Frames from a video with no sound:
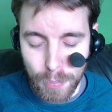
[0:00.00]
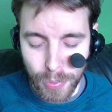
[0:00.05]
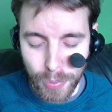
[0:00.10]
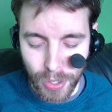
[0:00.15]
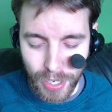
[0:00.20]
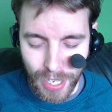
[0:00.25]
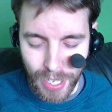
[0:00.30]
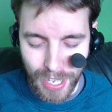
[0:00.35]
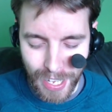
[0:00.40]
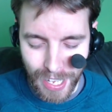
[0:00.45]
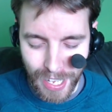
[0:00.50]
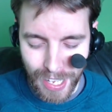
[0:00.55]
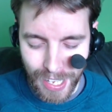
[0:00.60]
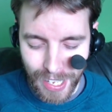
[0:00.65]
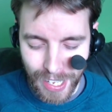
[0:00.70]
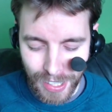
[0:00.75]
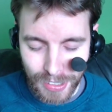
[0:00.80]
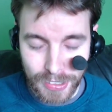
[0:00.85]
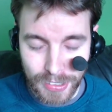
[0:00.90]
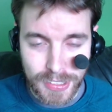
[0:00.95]
But
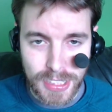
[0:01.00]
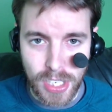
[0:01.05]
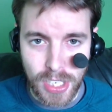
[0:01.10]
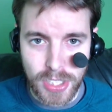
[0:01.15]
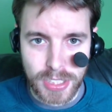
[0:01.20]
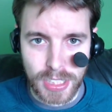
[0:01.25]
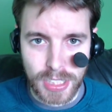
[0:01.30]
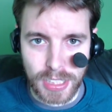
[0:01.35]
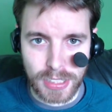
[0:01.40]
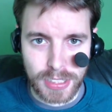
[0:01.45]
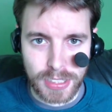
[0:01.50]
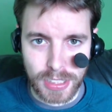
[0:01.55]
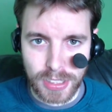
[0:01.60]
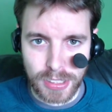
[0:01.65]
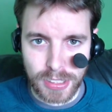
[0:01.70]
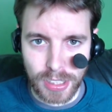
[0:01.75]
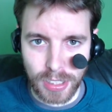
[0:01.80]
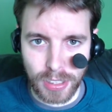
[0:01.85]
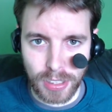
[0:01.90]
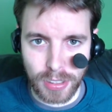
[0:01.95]
seriously,
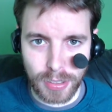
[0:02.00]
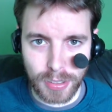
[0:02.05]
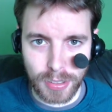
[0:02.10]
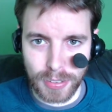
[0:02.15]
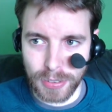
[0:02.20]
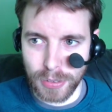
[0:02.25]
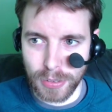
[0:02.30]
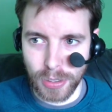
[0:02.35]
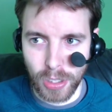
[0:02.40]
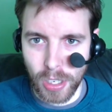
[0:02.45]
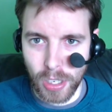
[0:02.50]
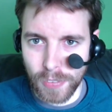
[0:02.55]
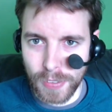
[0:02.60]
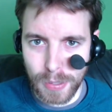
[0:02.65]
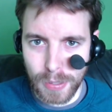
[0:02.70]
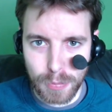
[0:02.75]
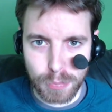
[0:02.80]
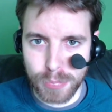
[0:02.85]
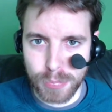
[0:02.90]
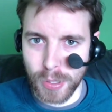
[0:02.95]
digital, love
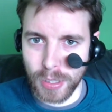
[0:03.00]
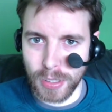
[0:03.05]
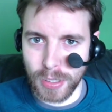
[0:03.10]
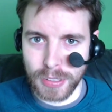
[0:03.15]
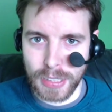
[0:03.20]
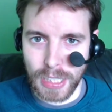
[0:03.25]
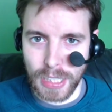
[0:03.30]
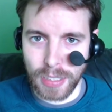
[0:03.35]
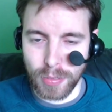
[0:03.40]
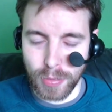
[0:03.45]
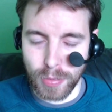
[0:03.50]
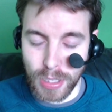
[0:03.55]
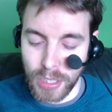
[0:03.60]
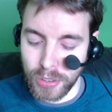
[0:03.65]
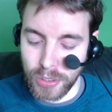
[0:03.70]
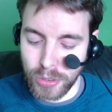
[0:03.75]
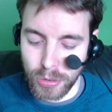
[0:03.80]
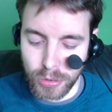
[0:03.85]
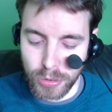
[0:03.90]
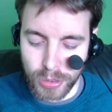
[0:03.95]
it, but they
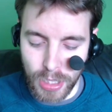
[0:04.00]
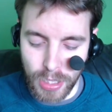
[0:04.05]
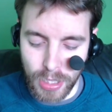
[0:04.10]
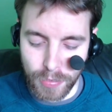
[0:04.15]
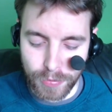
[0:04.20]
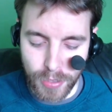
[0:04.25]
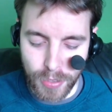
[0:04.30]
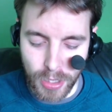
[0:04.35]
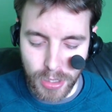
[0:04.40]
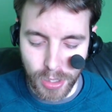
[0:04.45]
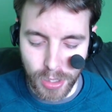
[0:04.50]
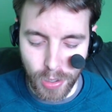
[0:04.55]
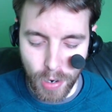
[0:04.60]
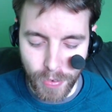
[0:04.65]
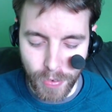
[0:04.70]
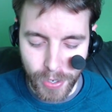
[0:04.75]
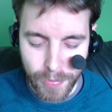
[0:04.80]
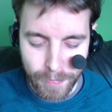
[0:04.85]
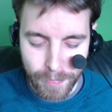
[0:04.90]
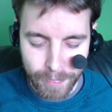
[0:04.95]
really do try to fuck you
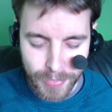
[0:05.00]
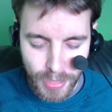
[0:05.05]
over.